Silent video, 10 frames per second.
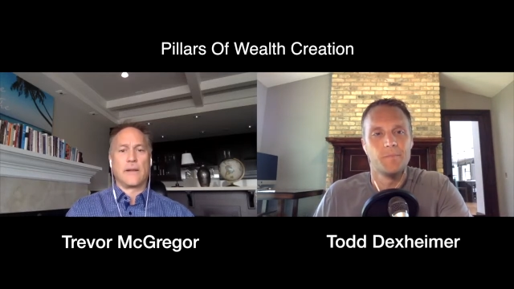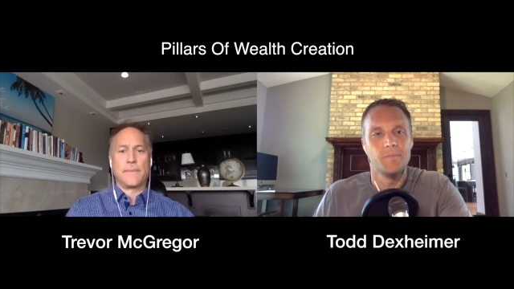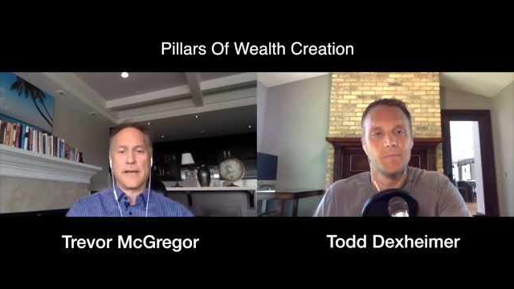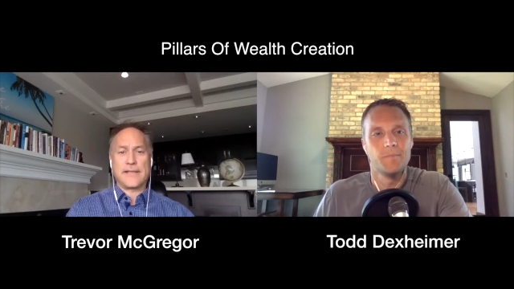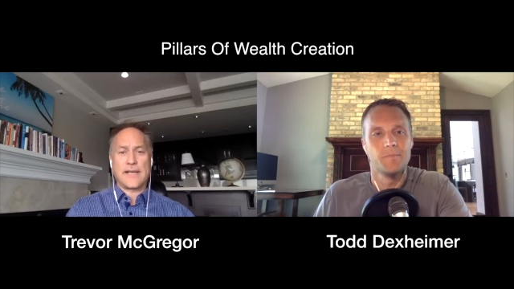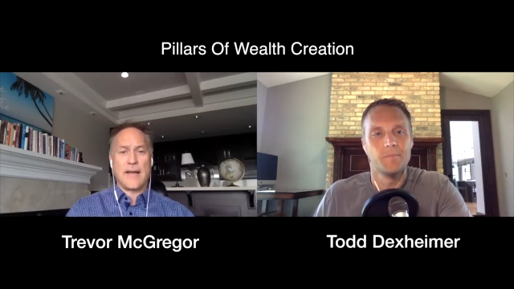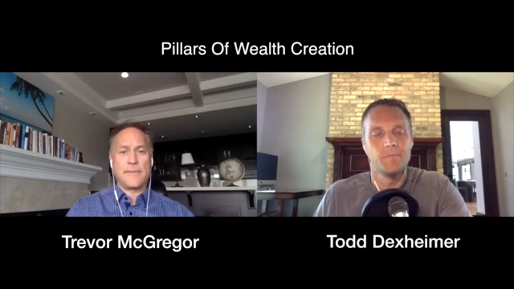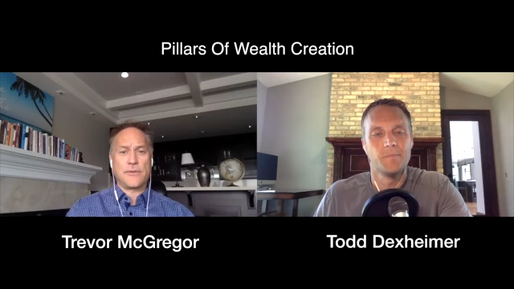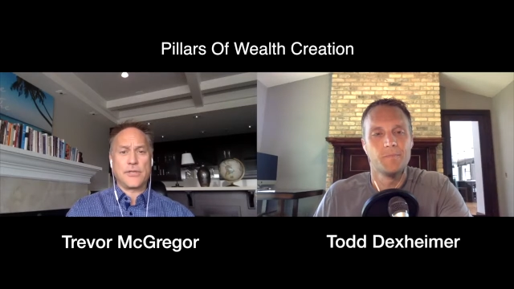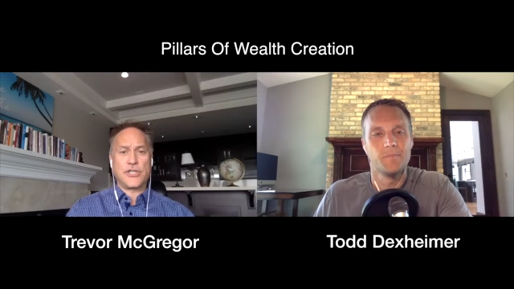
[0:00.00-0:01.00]
Speaker 1: of time to
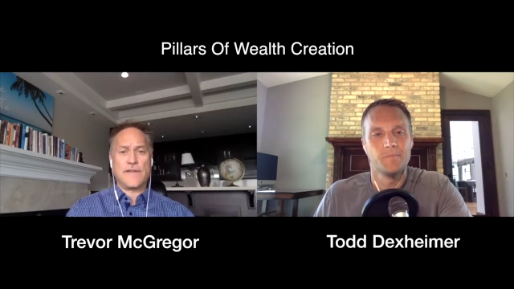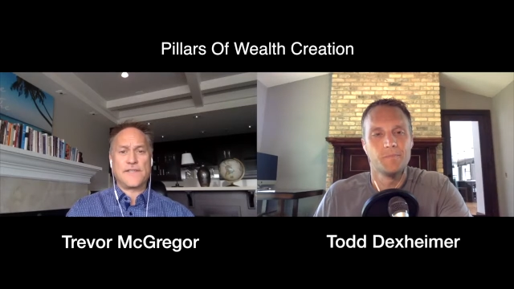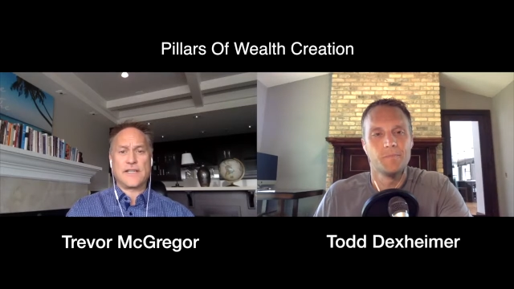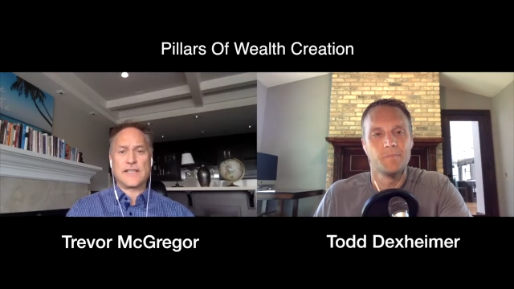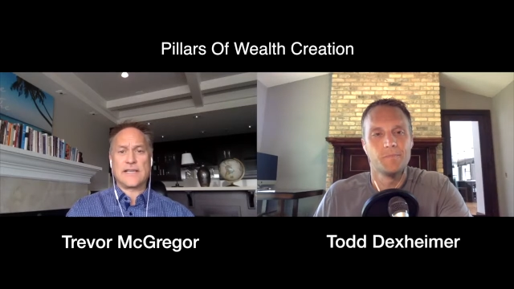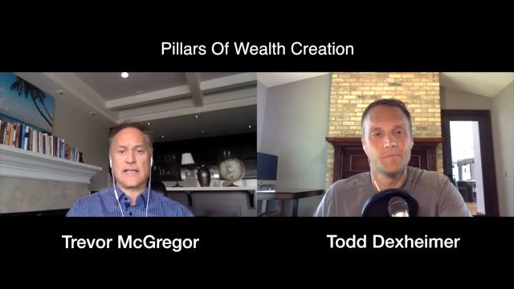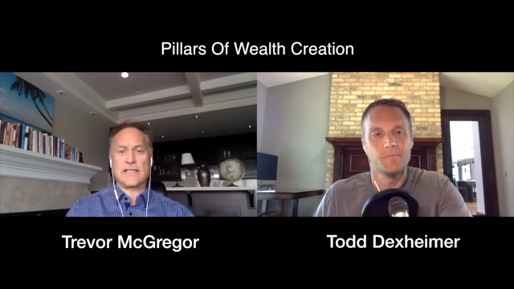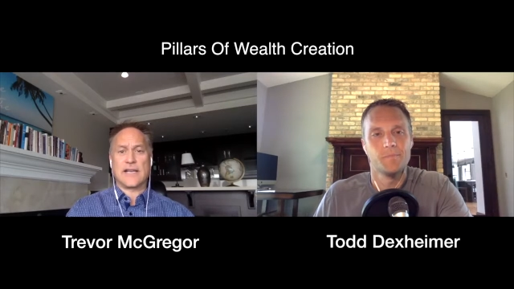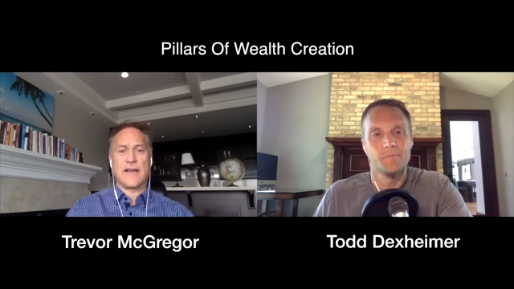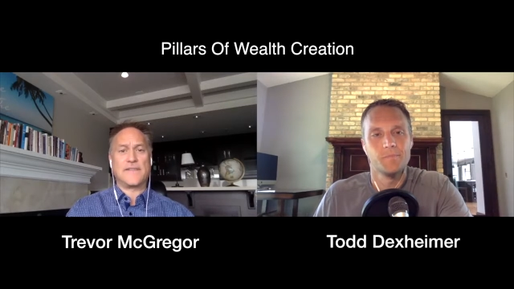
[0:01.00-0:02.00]
achieve success. And
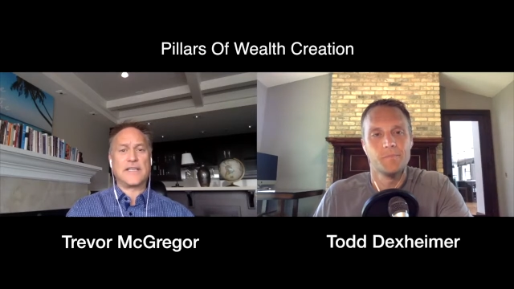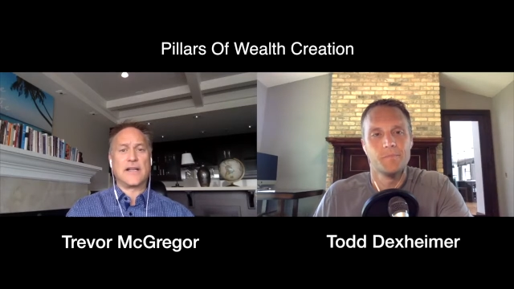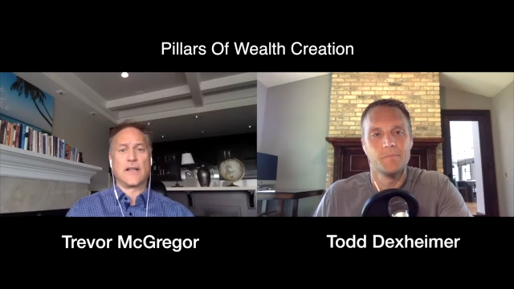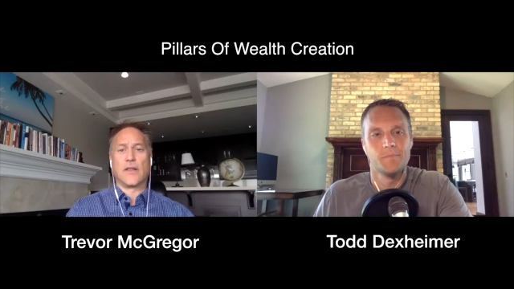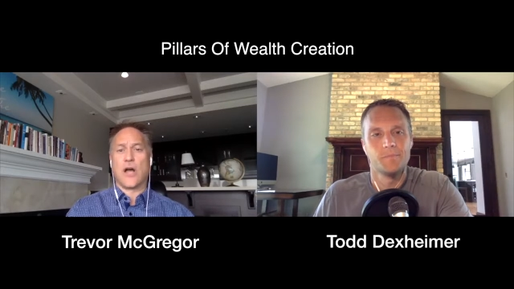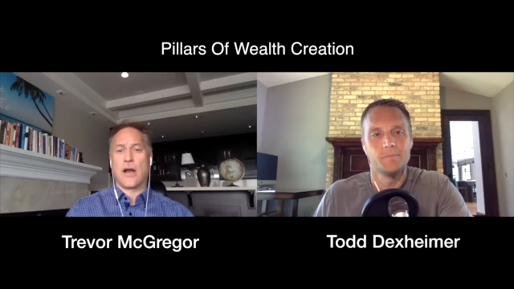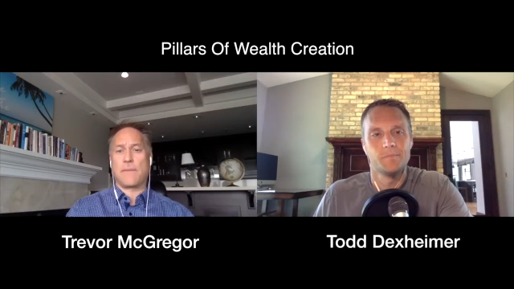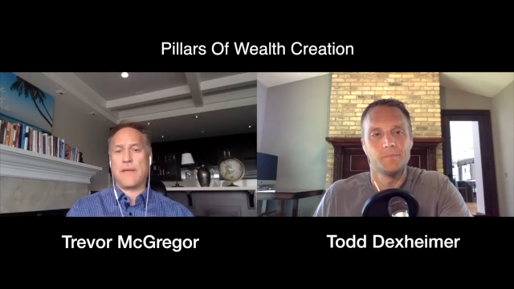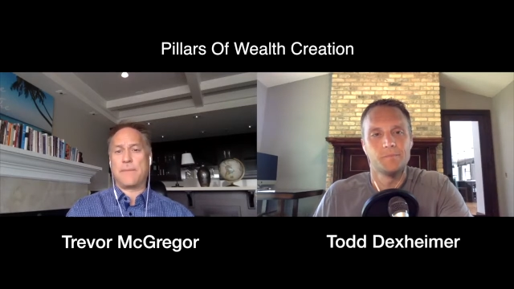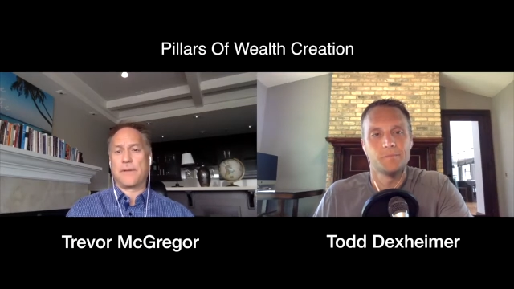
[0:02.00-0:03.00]
I've seen a lot of
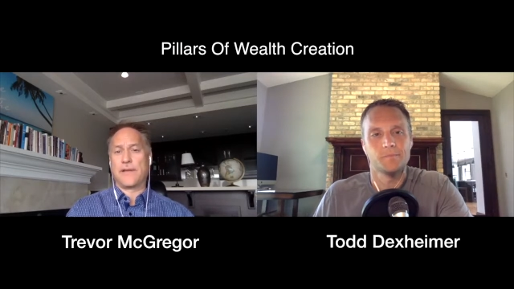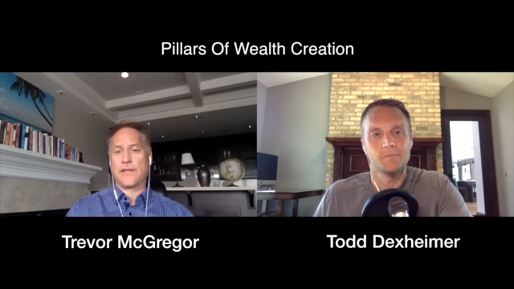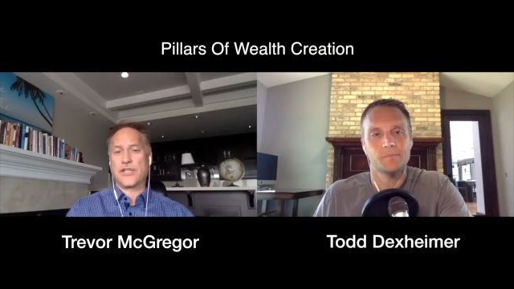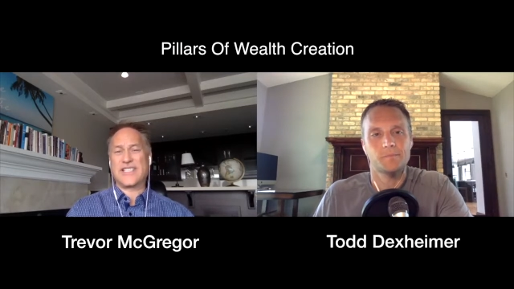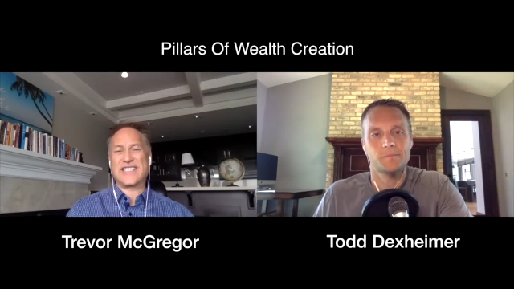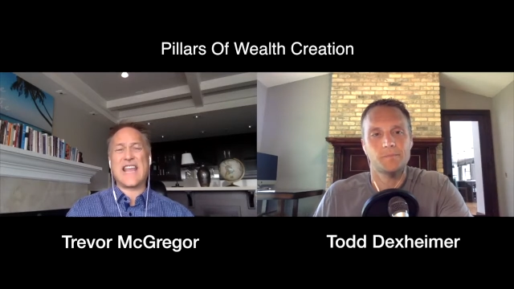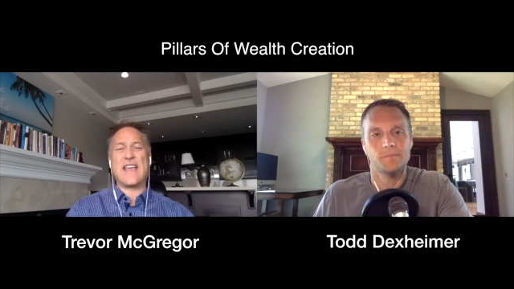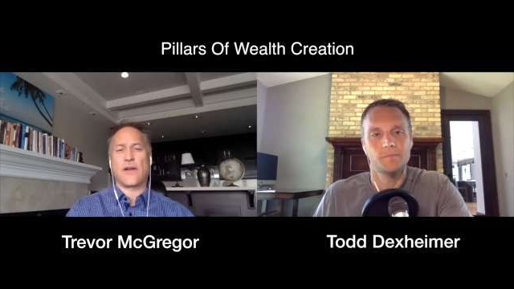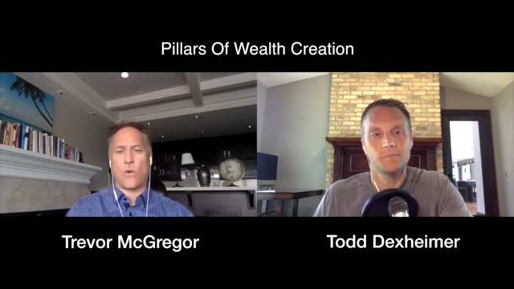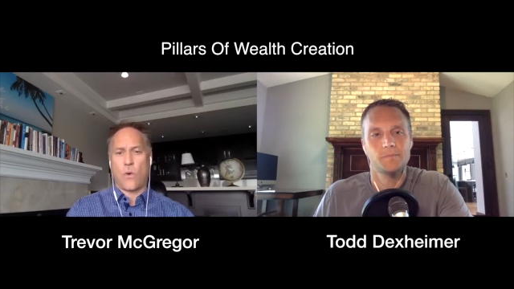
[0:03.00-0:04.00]
people that just stay the
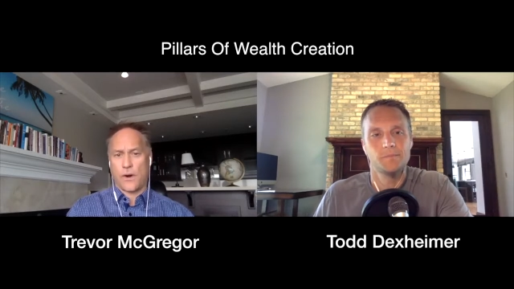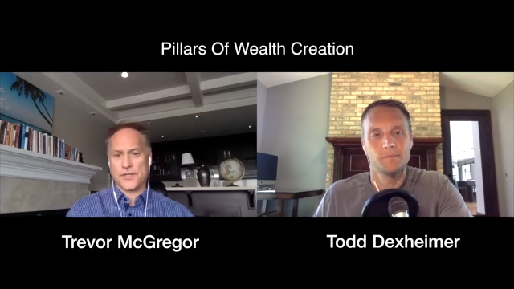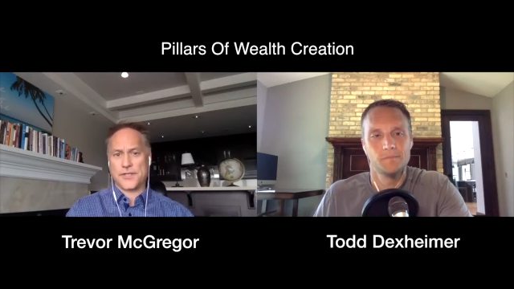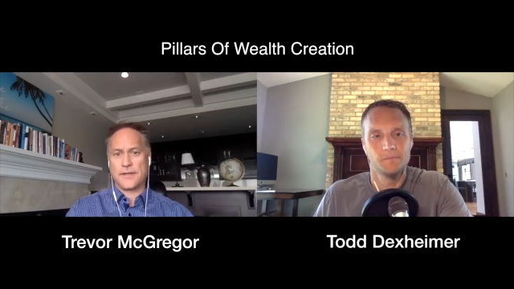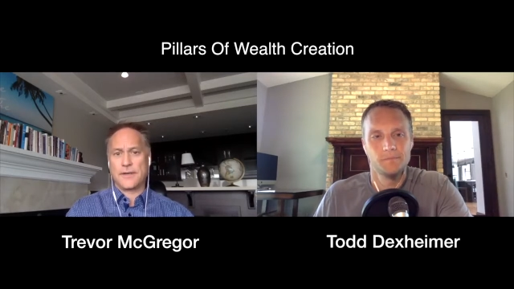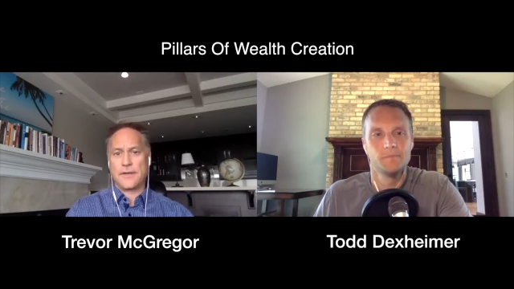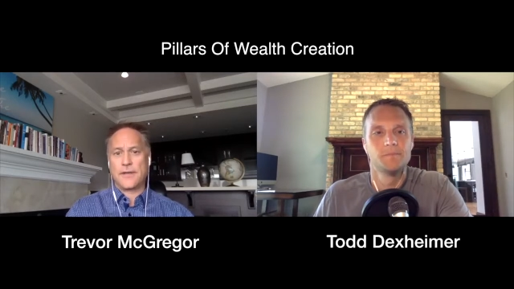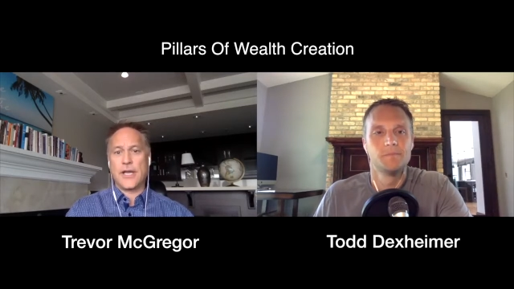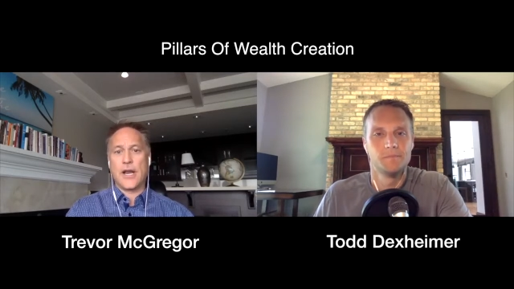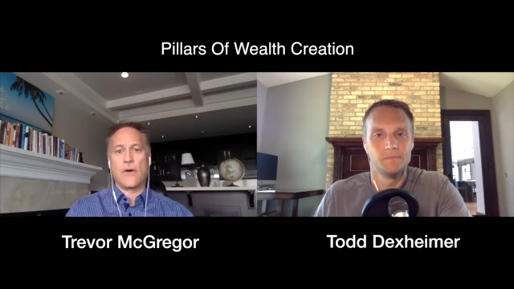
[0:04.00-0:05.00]
course,
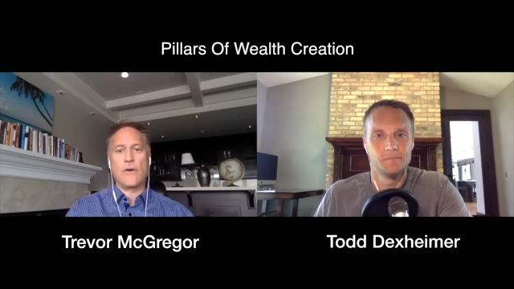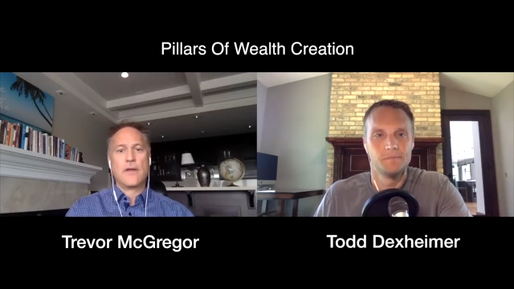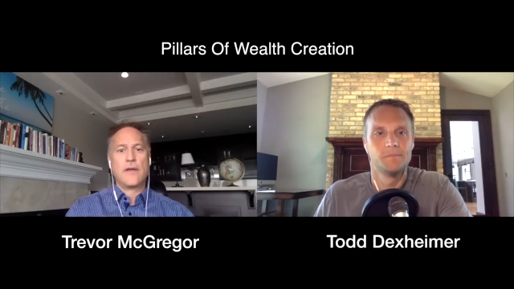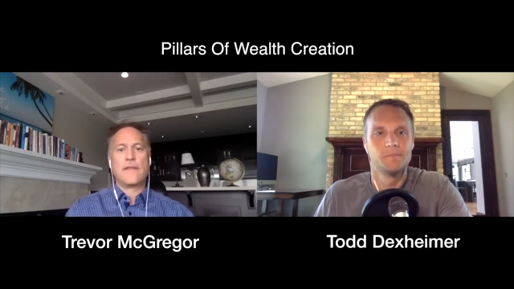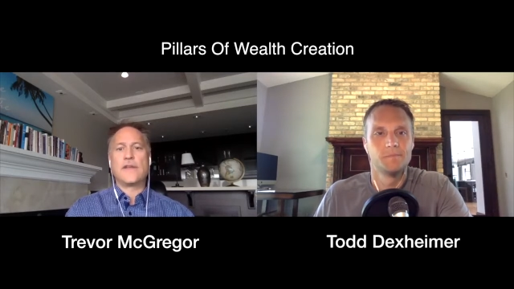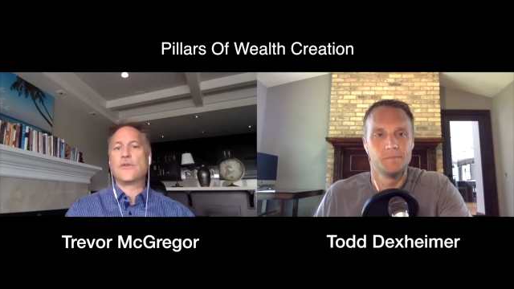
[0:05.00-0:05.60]
you know, that do the